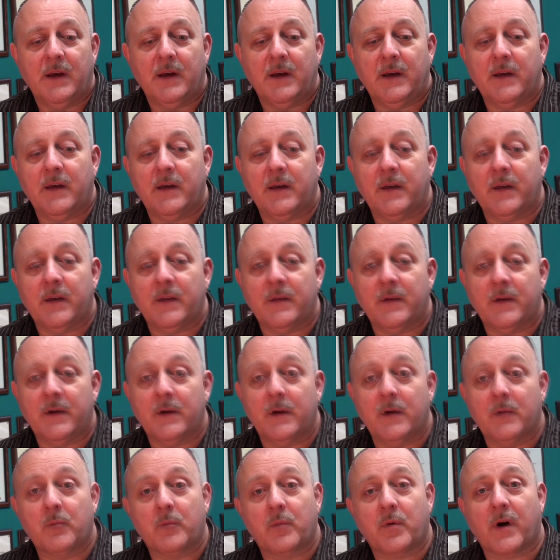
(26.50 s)
And
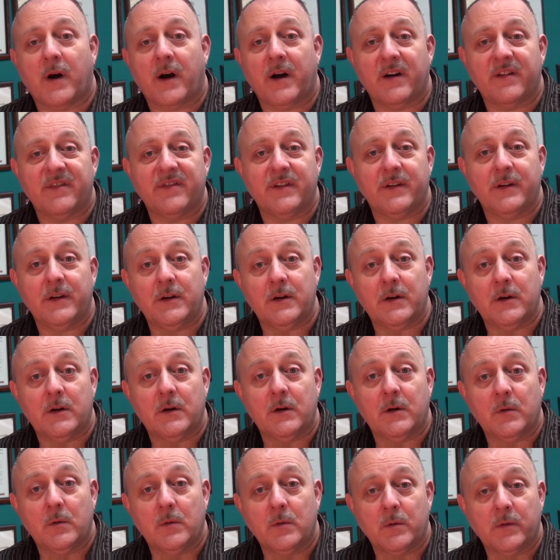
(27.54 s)
the prior
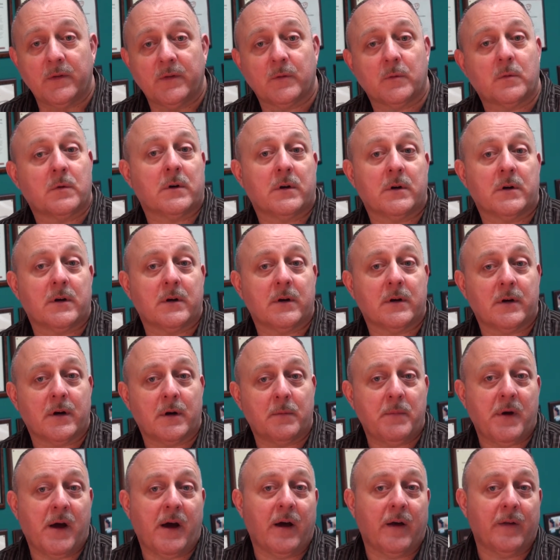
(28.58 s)
videos were
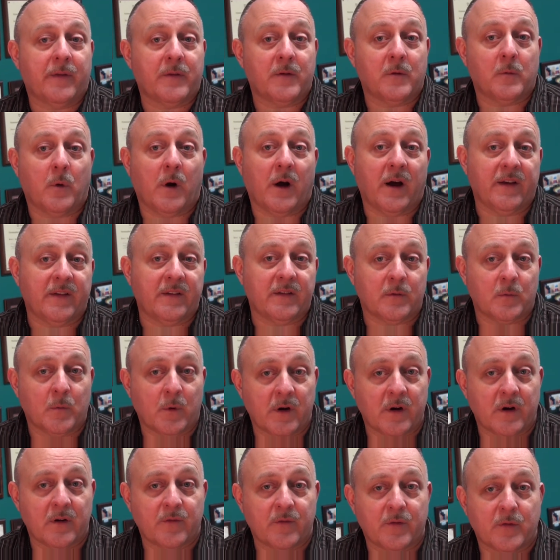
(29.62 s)
about the whys and
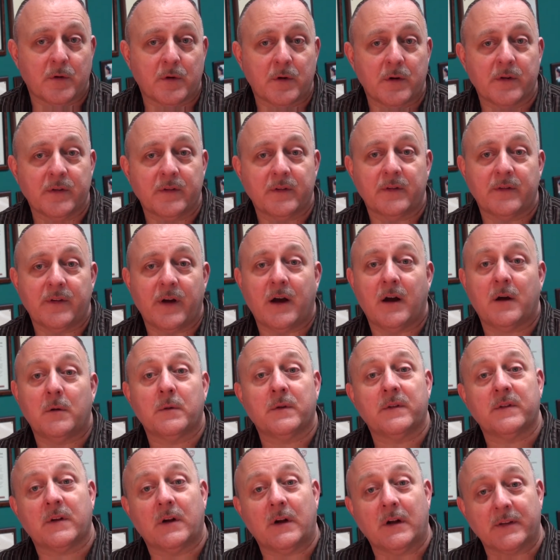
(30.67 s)
wherefores of how it
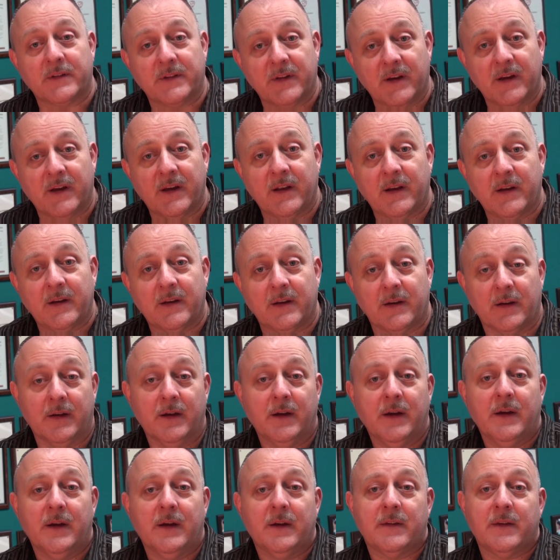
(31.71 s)
was all done, and
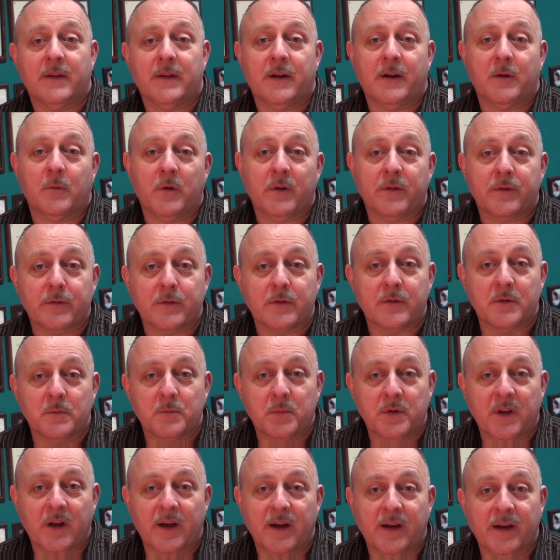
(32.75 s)
then I went through the
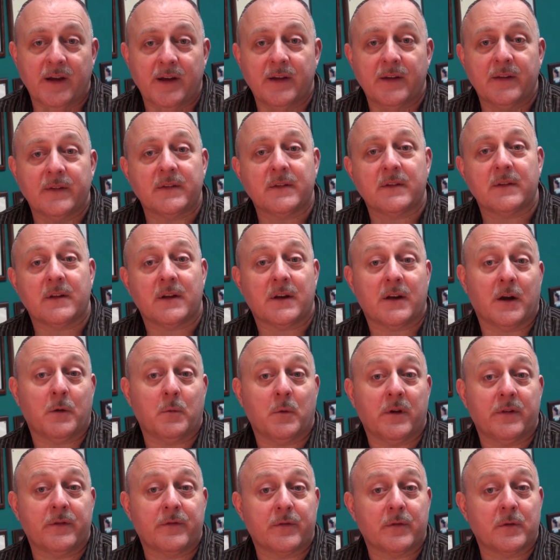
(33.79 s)
plans, and then I
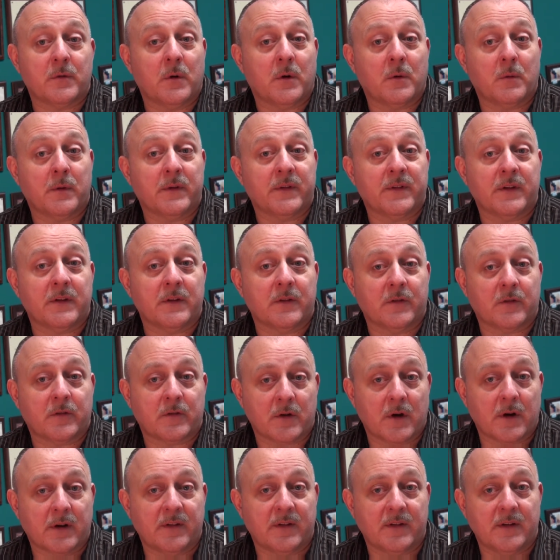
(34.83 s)
went through what was
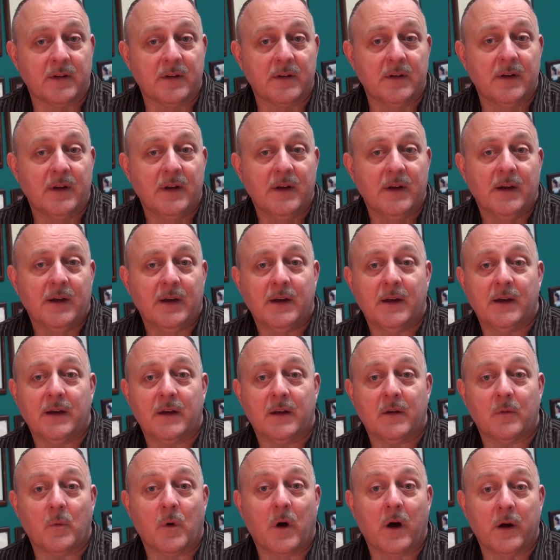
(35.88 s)
constructed
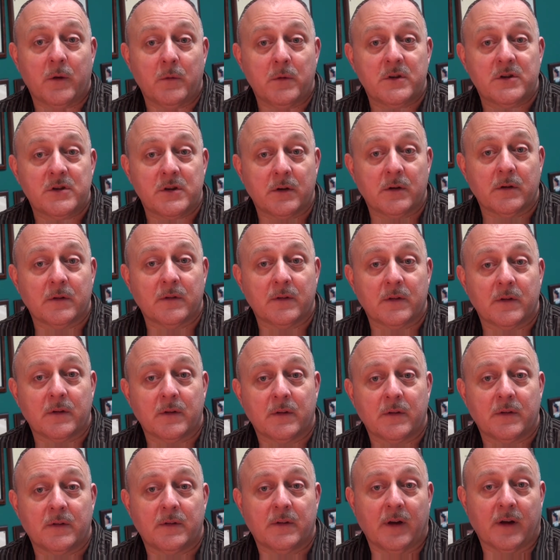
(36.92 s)
and why we chose
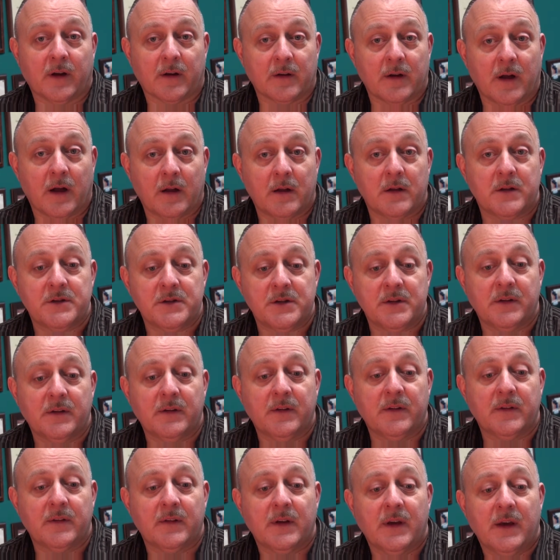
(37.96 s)
those
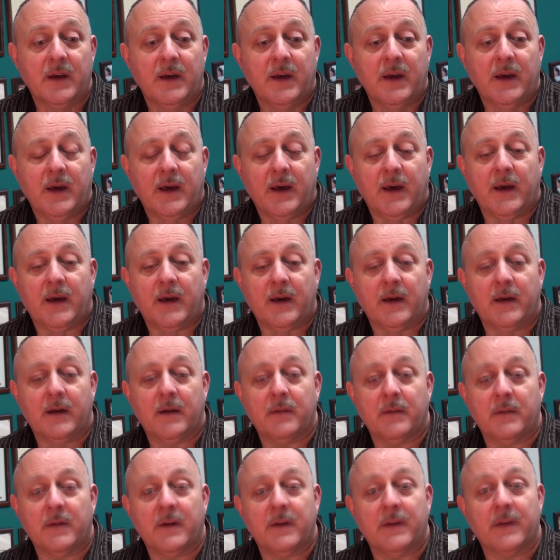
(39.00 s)
technologies.
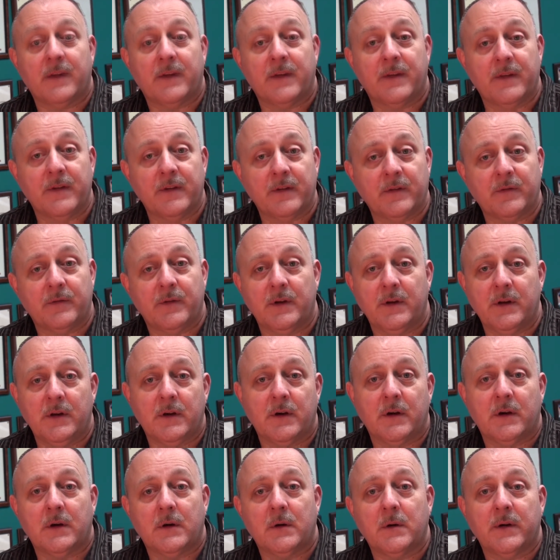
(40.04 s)
And then this
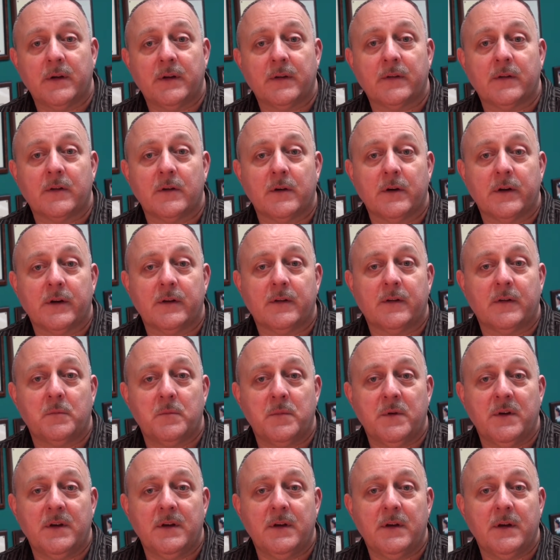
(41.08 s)
video is going to
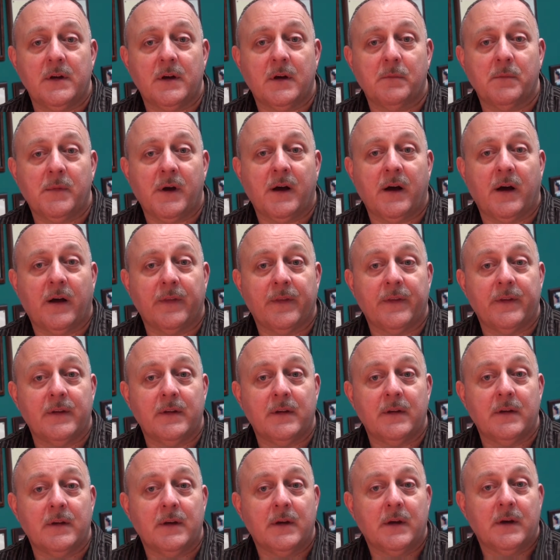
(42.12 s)
be about
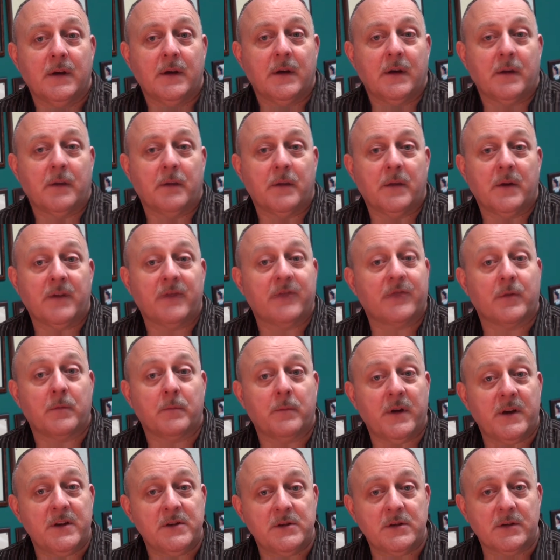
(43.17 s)
the
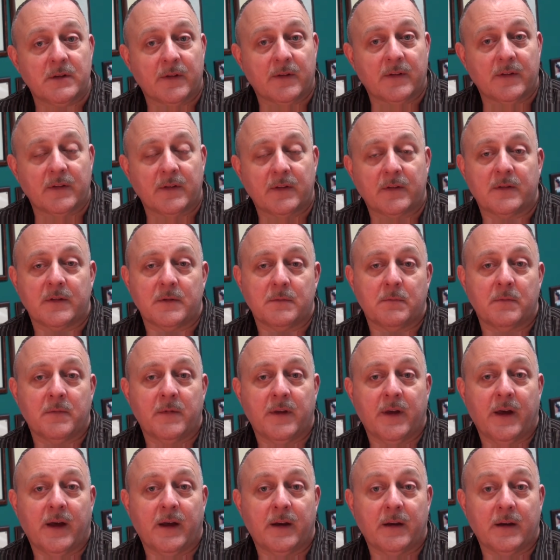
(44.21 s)
information system
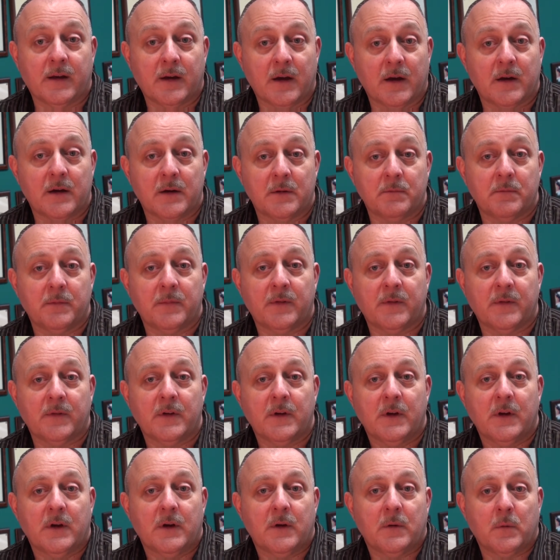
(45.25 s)
that comes
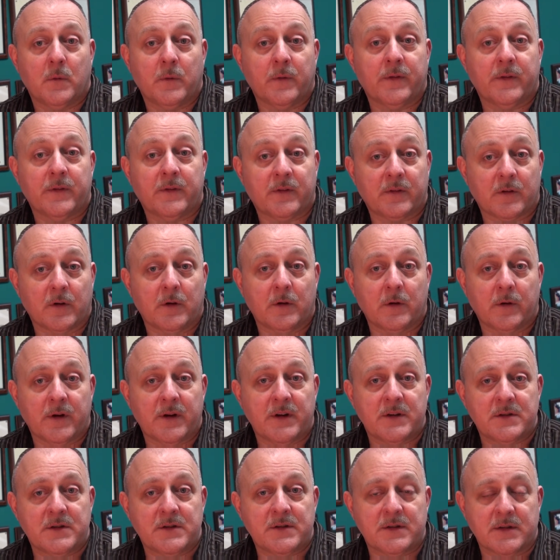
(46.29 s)
with the Solar
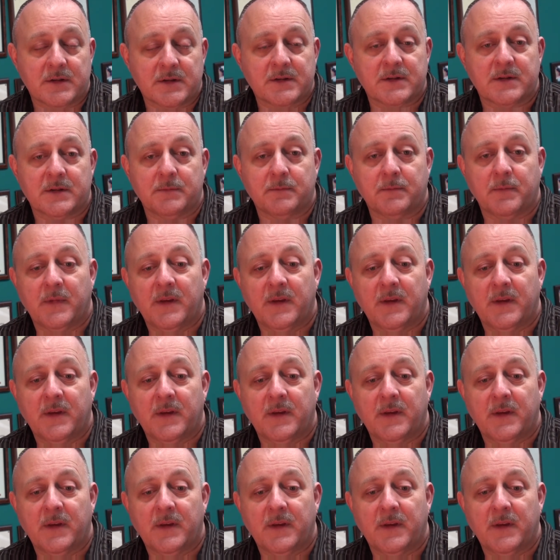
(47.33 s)
Edge system.